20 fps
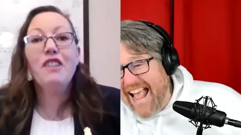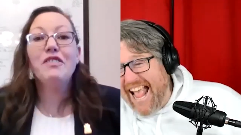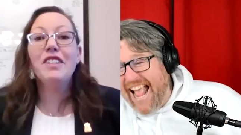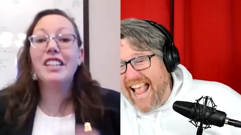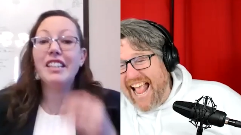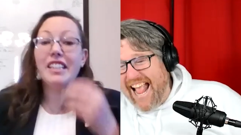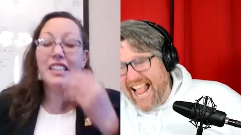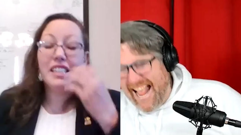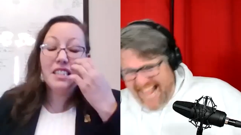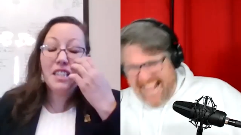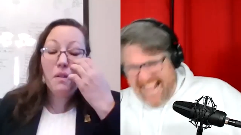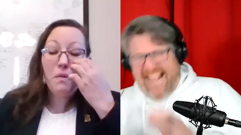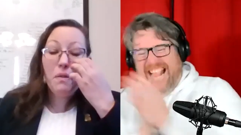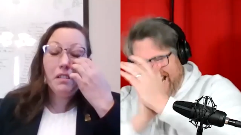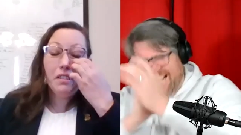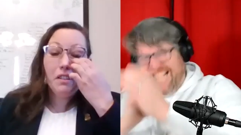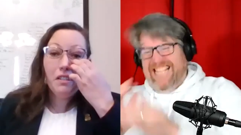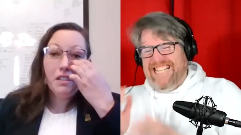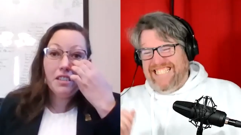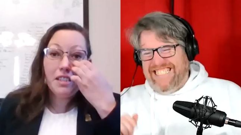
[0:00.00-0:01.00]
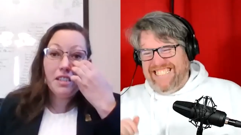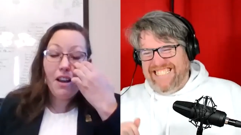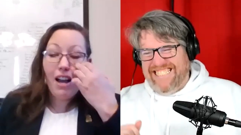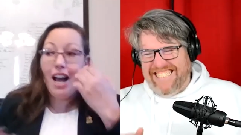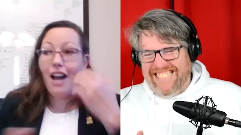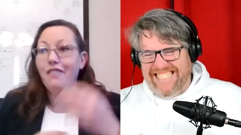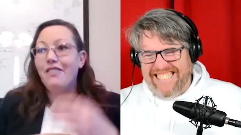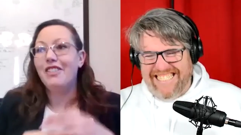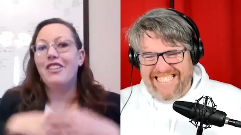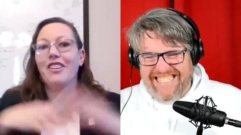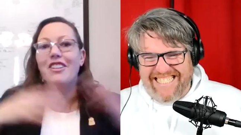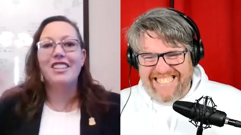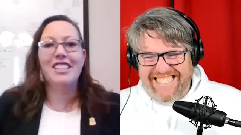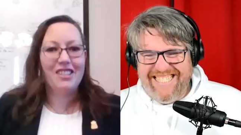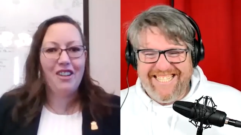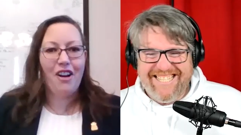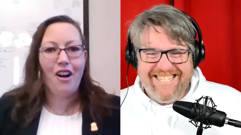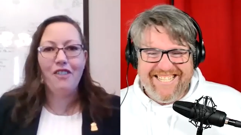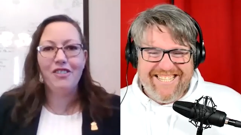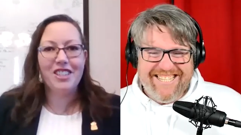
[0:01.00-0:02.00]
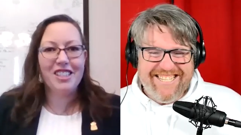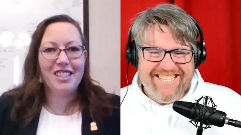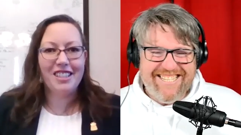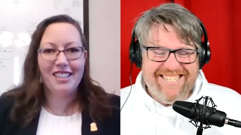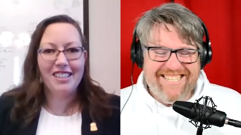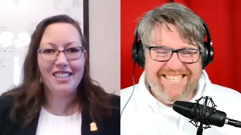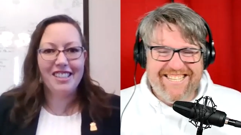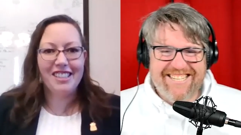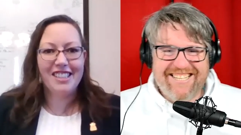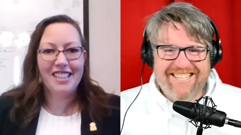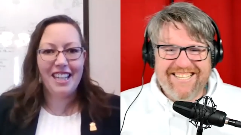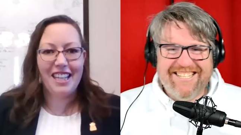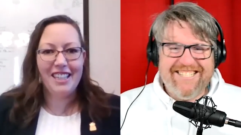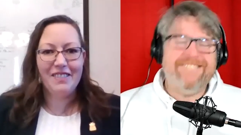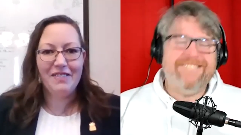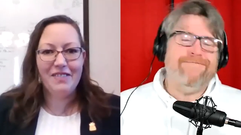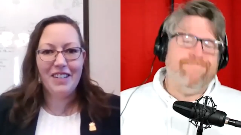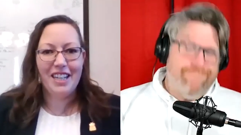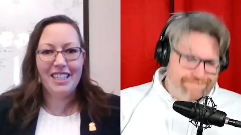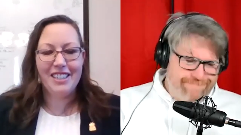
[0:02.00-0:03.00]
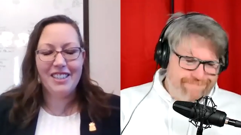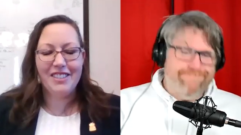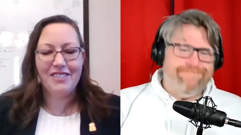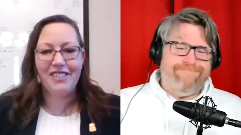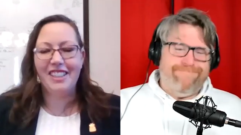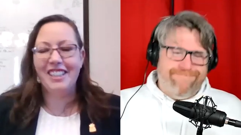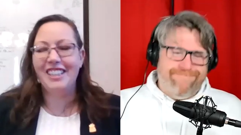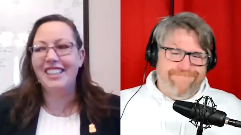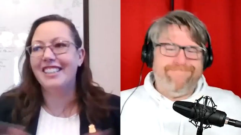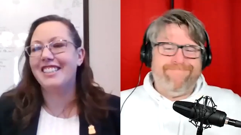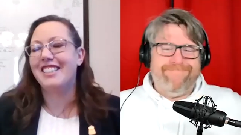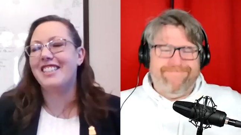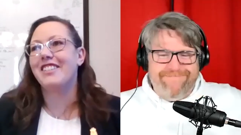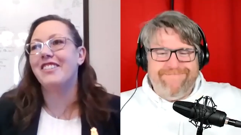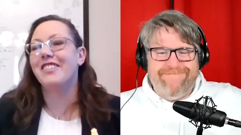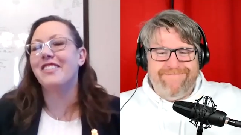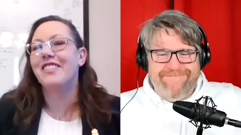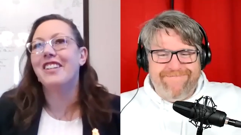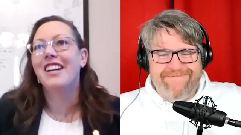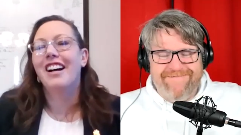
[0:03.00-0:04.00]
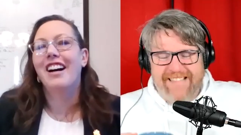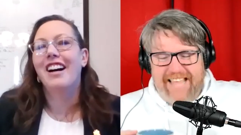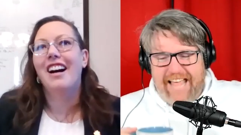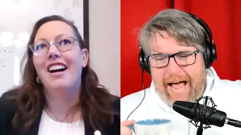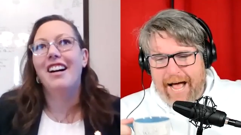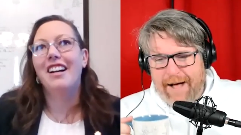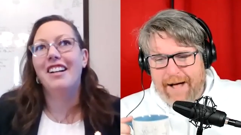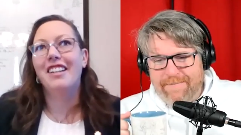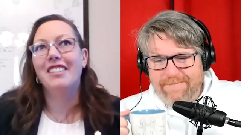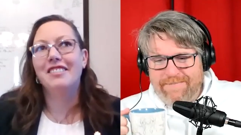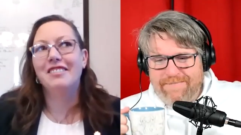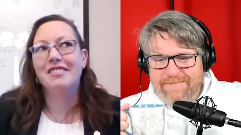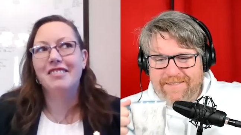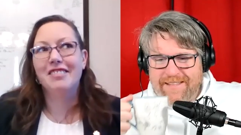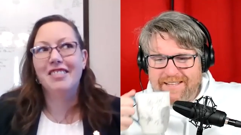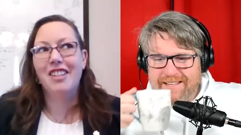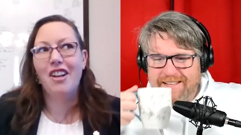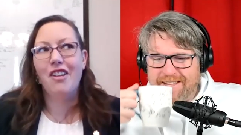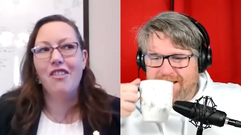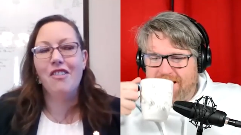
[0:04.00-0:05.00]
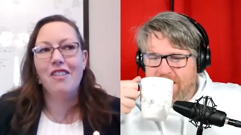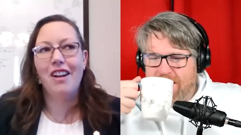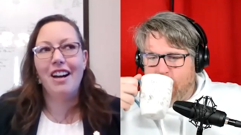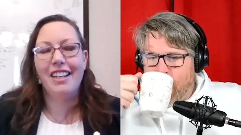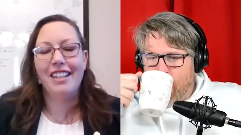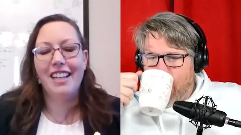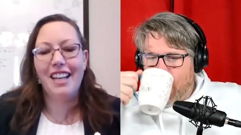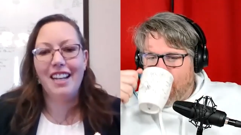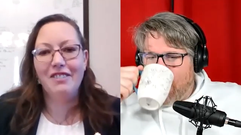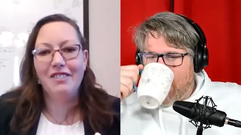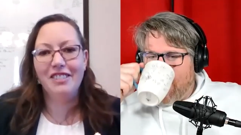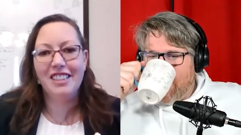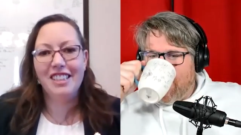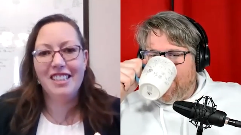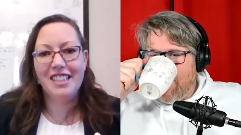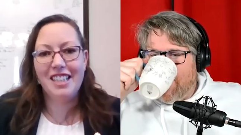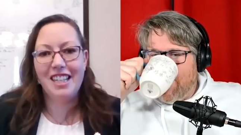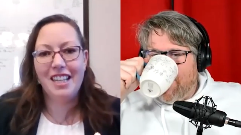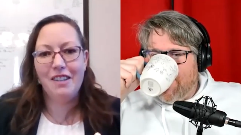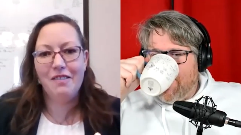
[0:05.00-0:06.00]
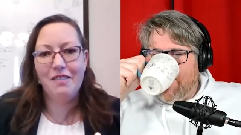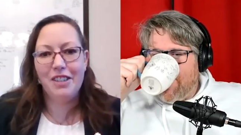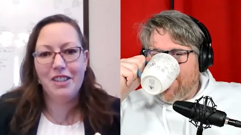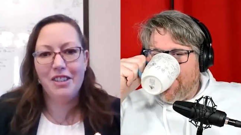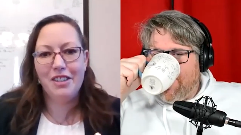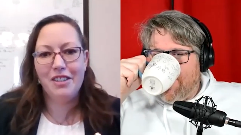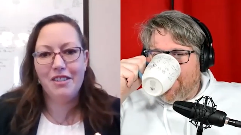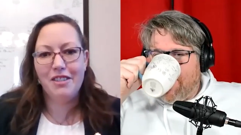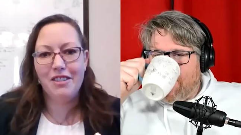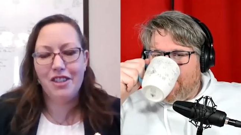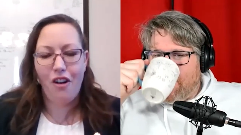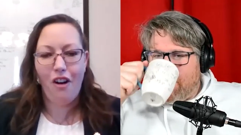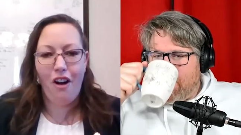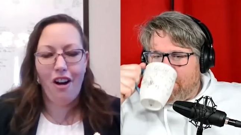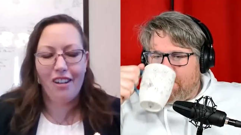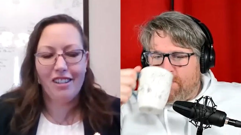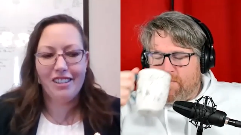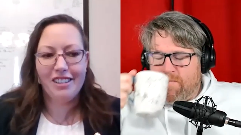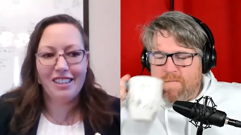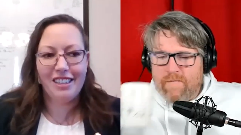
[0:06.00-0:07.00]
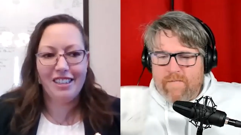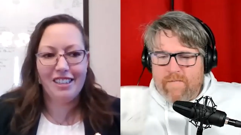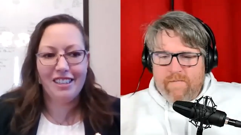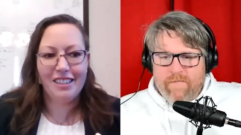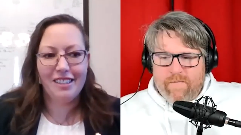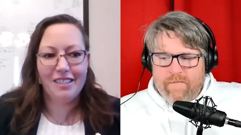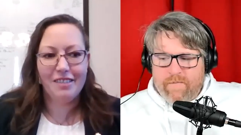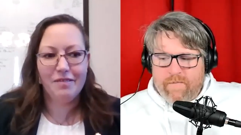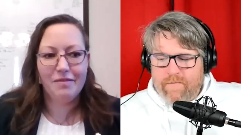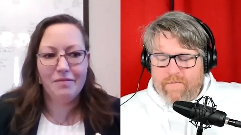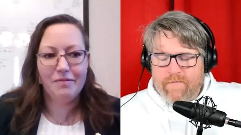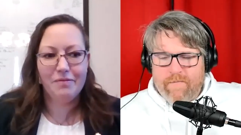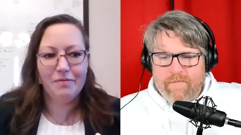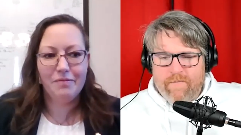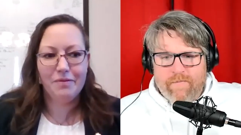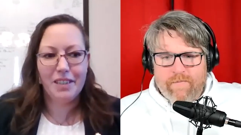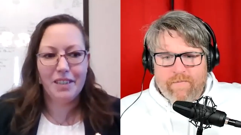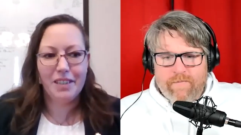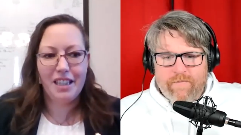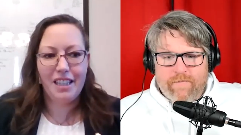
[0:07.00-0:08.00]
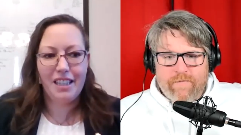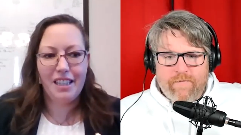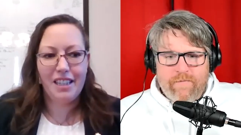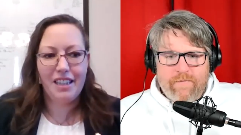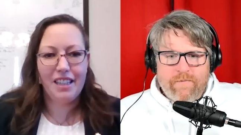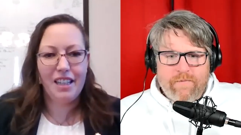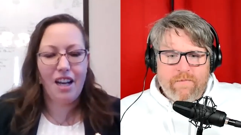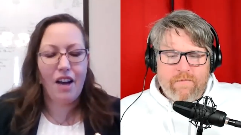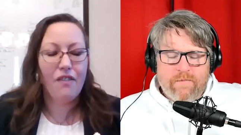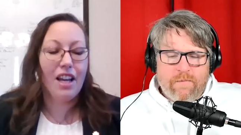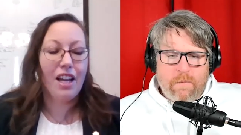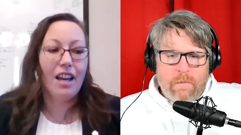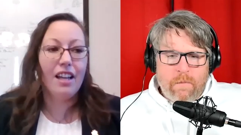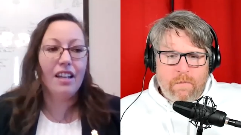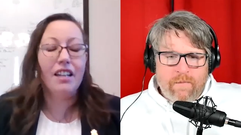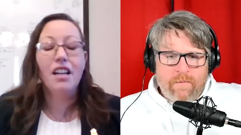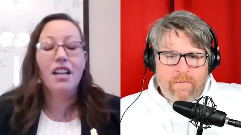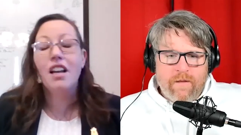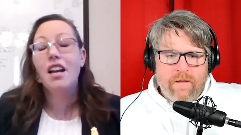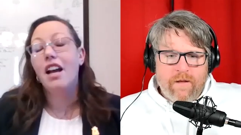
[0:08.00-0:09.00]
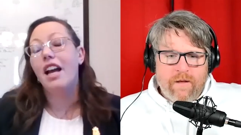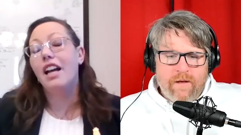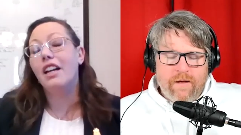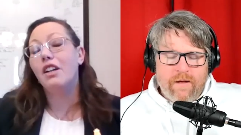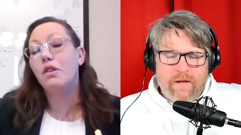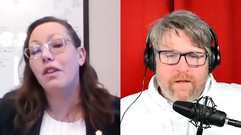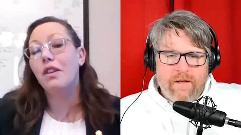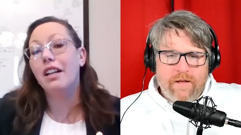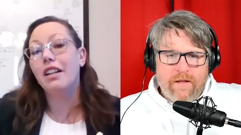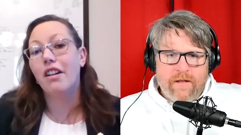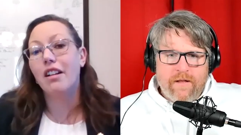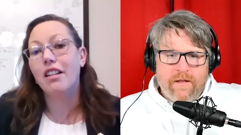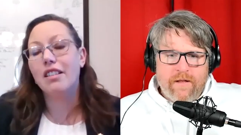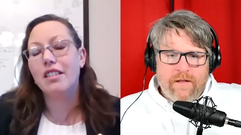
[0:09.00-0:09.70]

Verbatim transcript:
Speaker 1: not really because well no because i'm having all these conversations anyways right so yeah uh no i can't really say i was shocked uh with anything of it and and quite